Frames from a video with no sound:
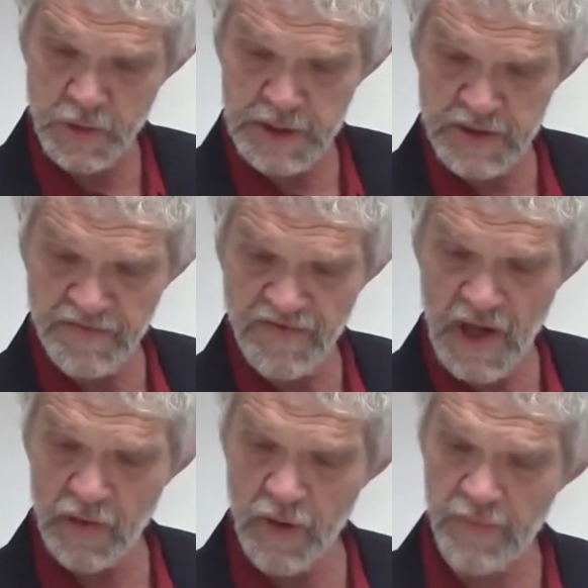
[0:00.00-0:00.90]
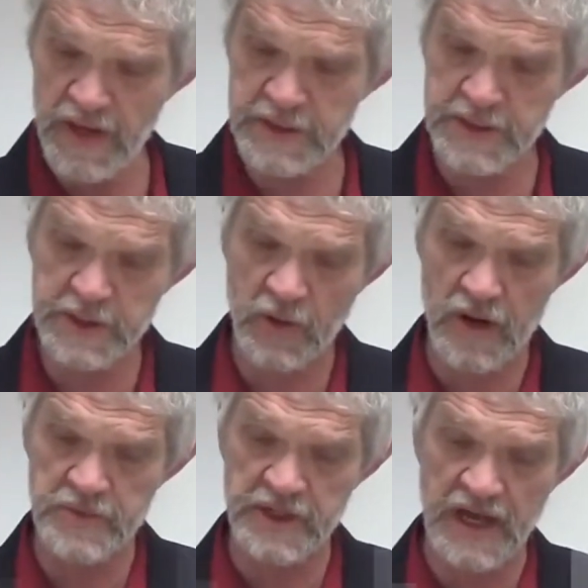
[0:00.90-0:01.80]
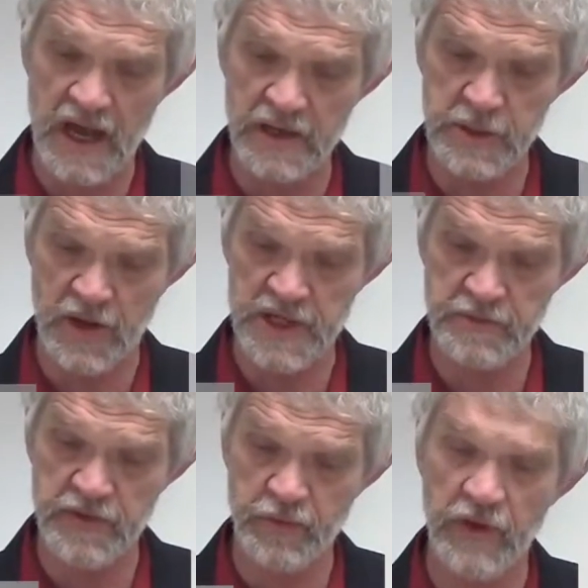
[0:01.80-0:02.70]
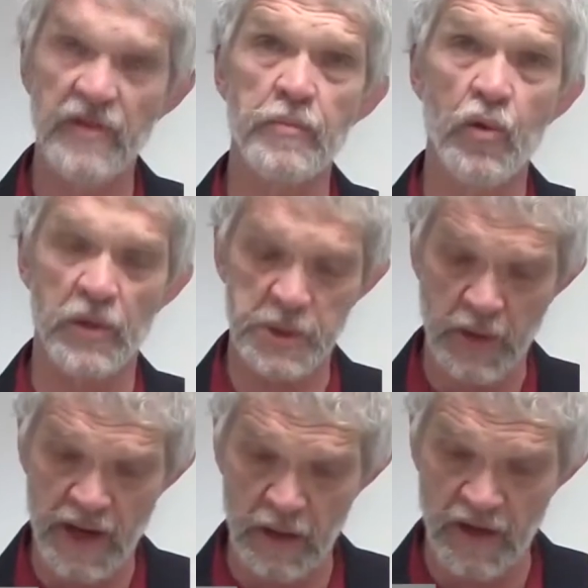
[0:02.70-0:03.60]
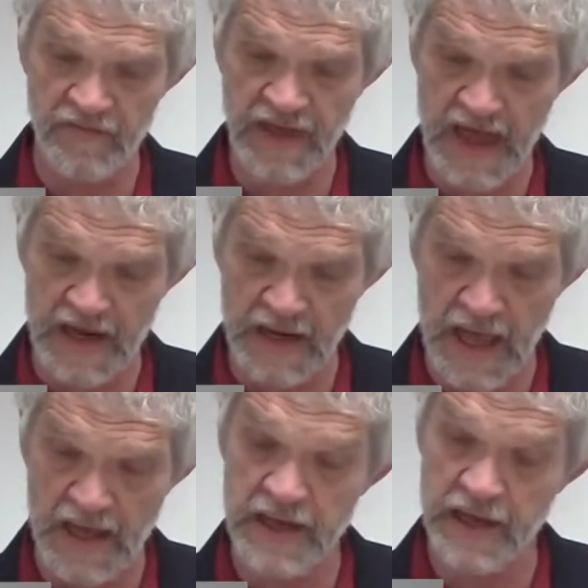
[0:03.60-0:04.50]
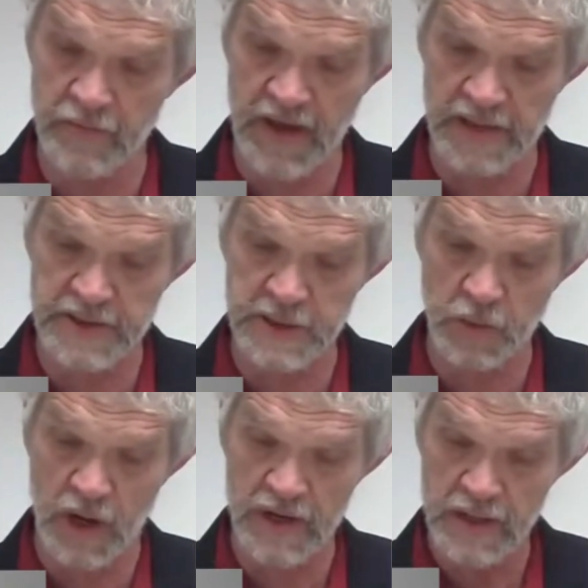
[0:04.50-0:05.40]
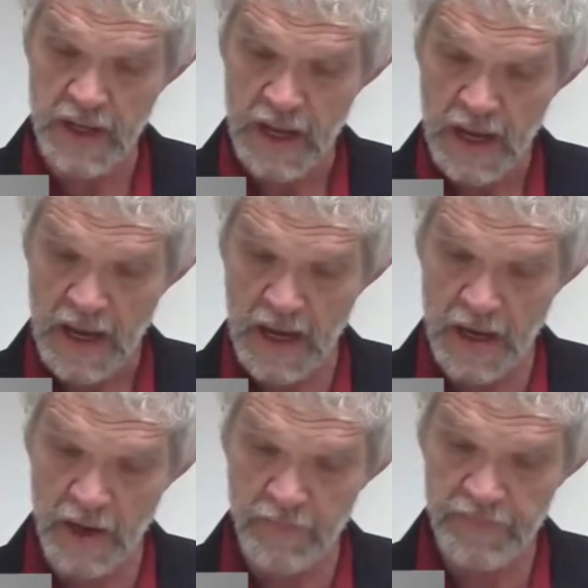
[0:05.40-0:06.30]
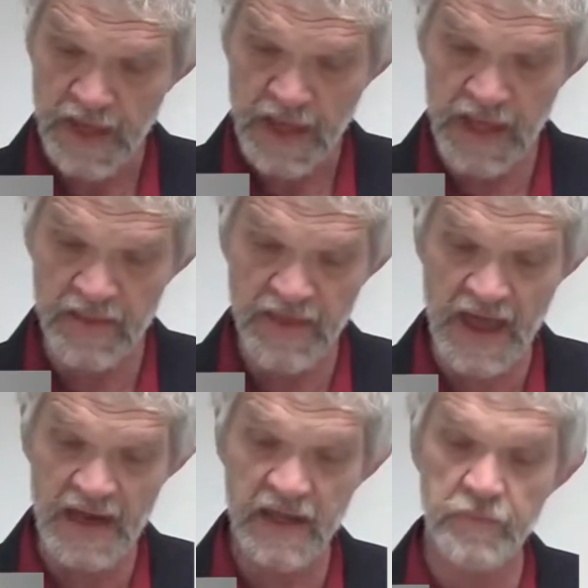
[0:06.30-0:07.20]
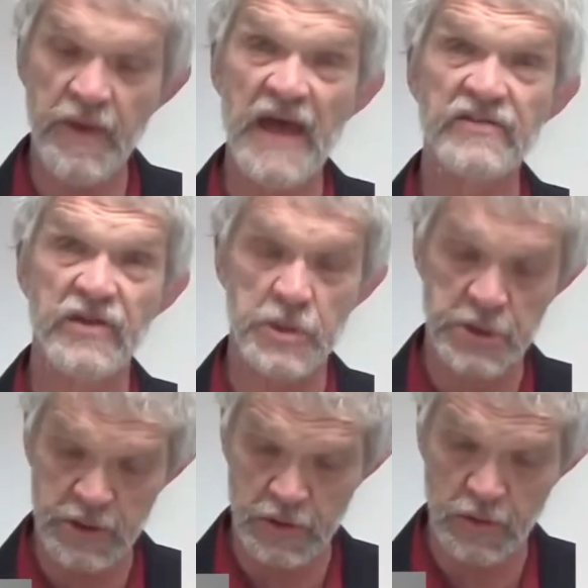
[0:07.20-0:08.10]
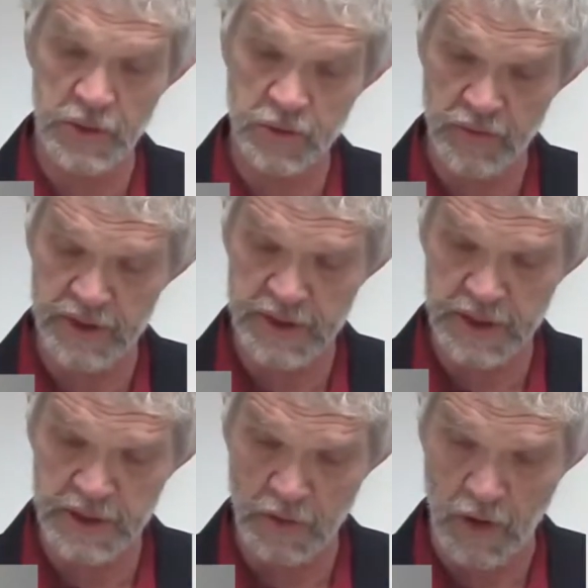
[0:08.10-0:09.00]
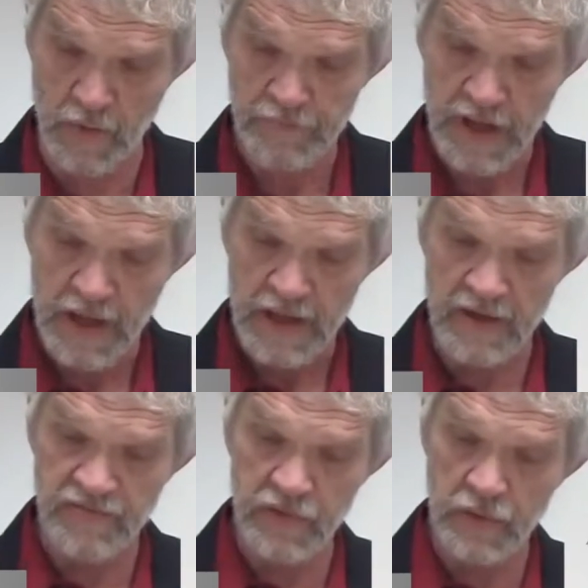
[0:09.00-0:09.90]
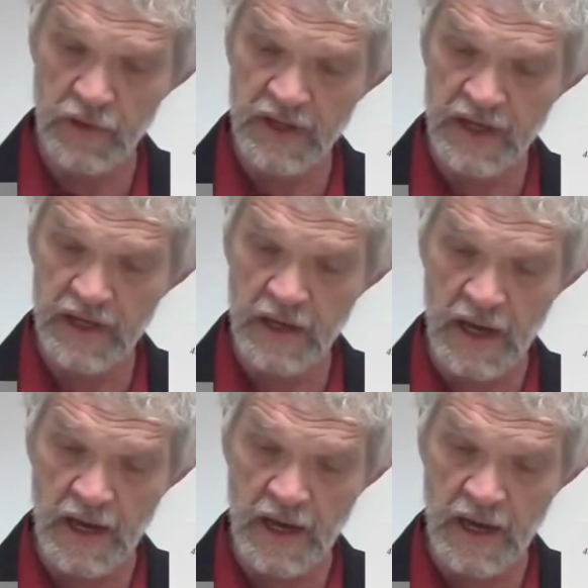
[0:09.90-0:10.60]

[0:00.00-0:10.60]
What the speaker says: which of the following best describes the contrast between the portrayal of Catiline in passage 1 and that in passage 2, which would be Cicero? If you look at